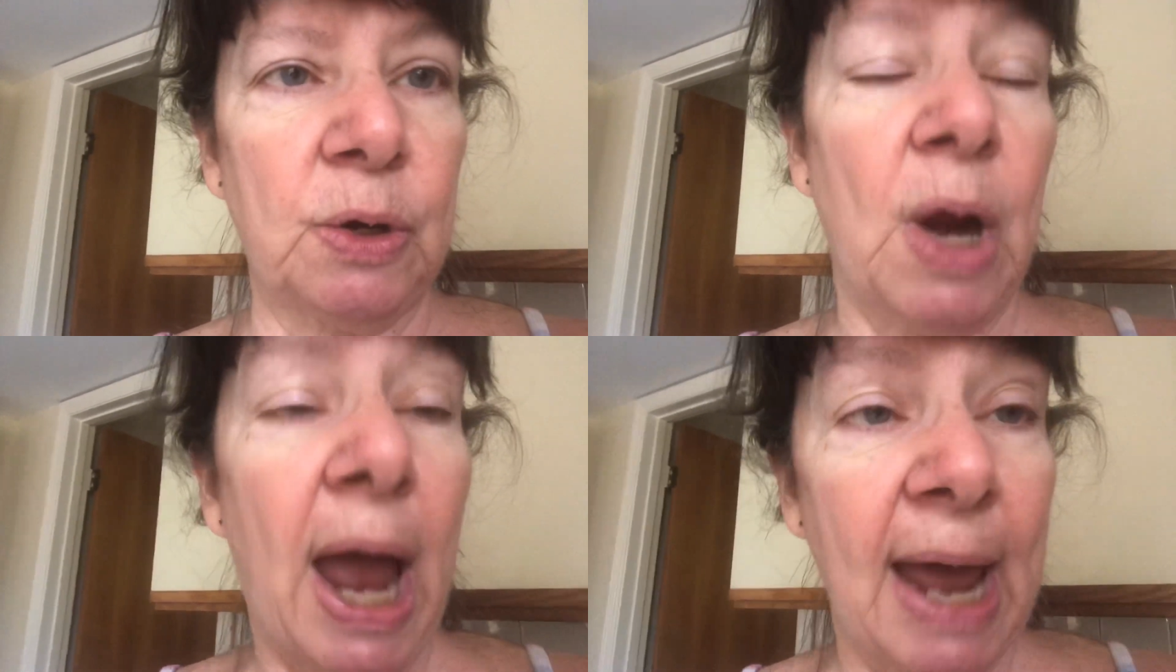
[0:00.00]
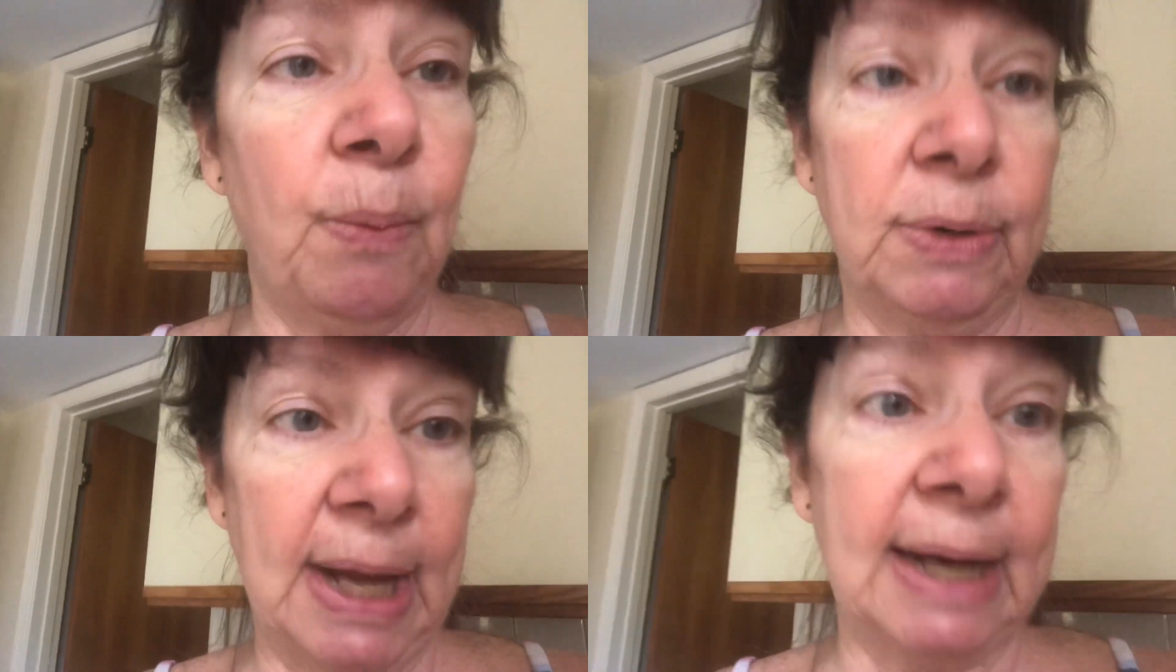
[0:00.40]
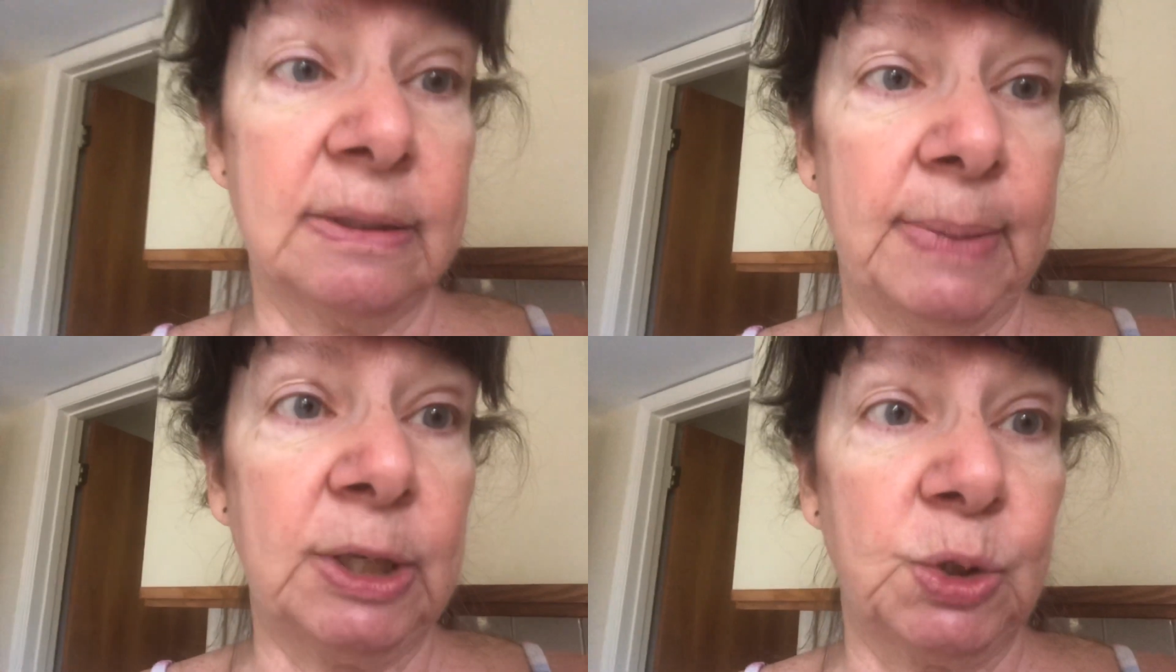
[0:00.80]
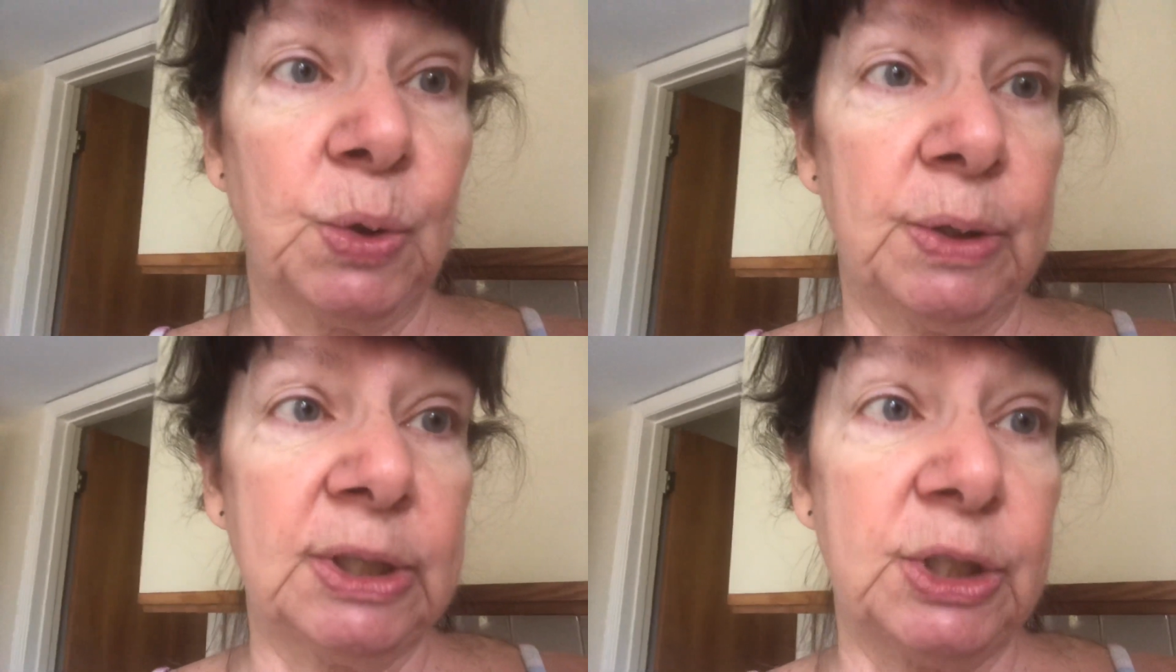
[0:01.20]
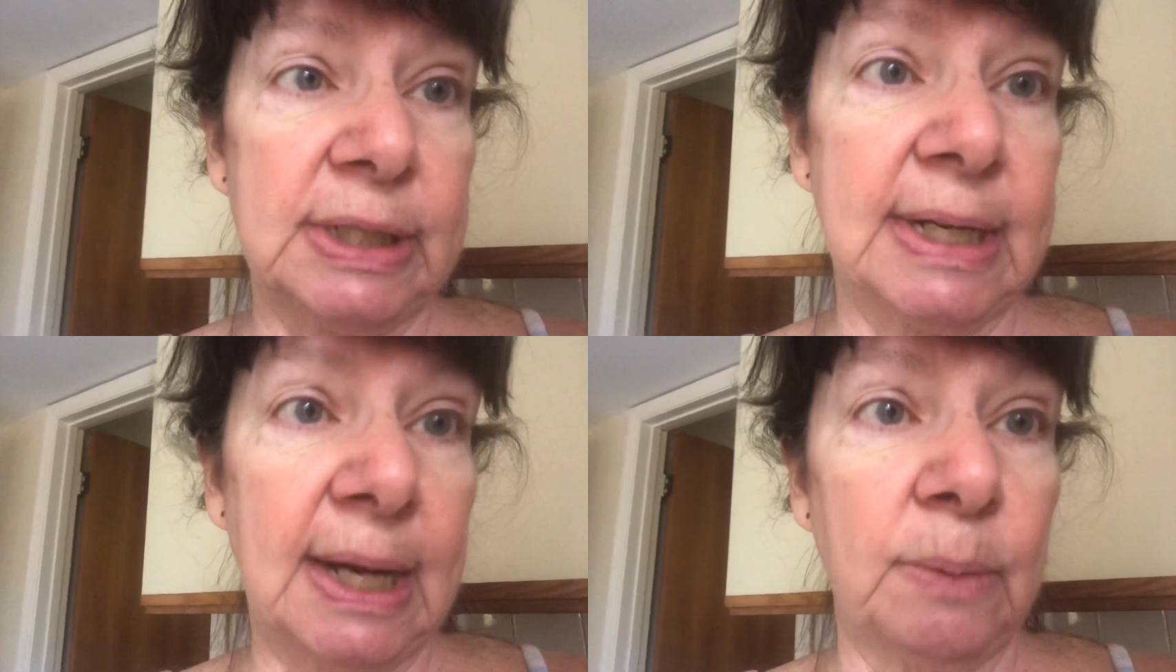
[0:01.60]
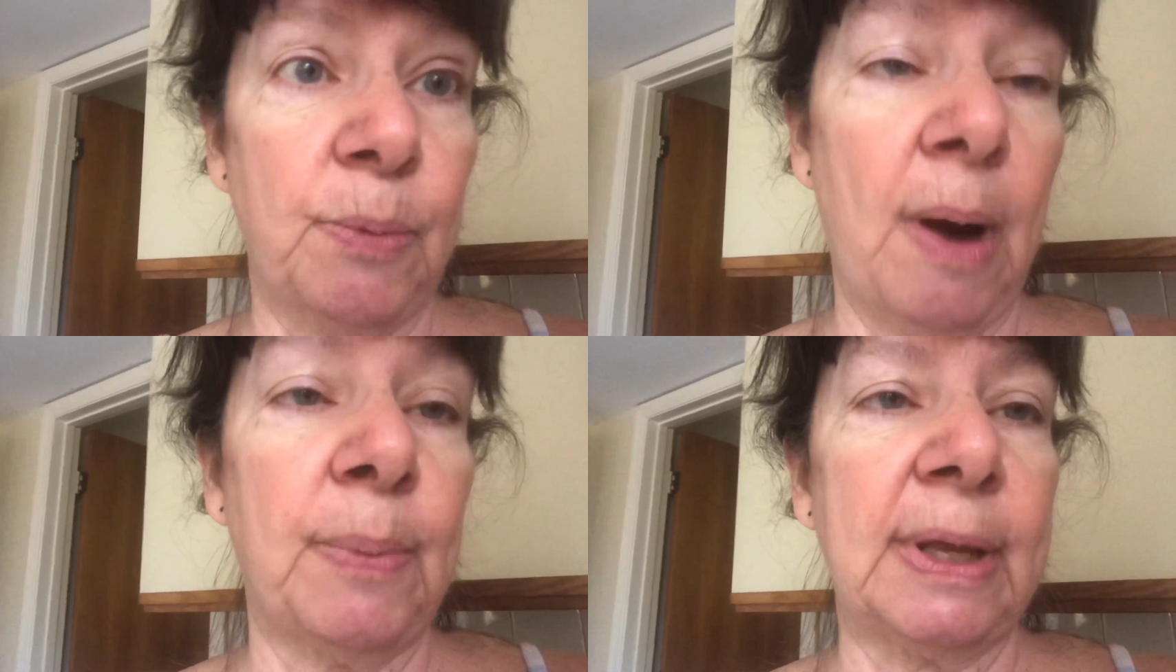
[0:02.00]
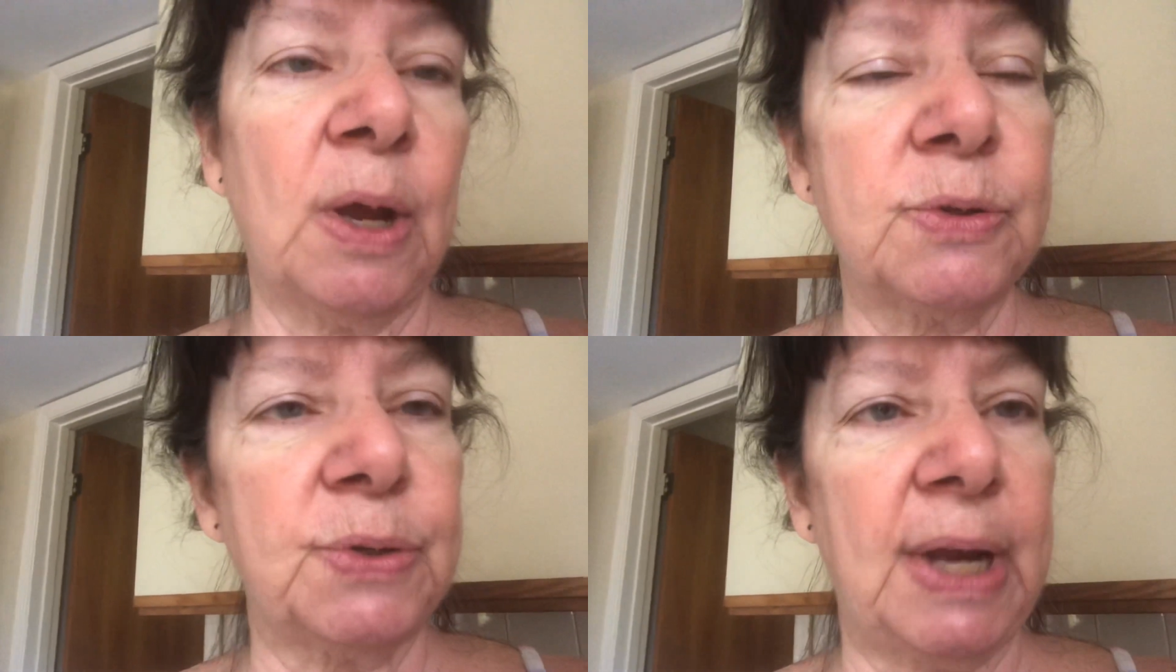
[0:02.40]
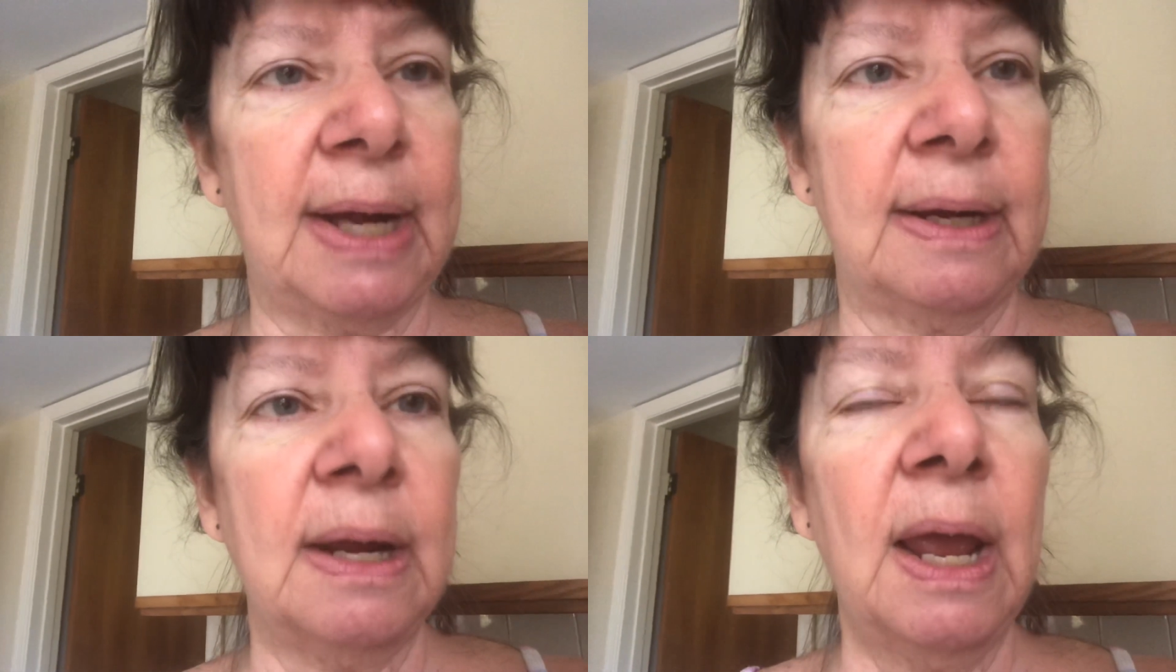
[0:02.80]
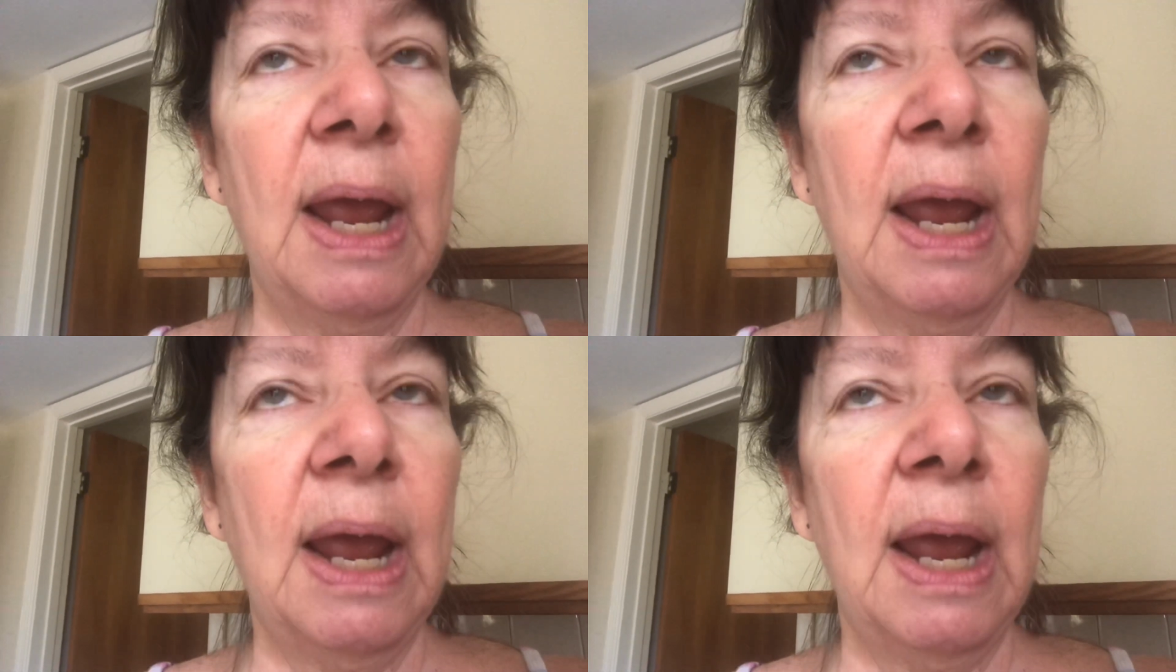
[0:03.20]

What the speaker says: I would like to make sure that she's getting properly ozonated.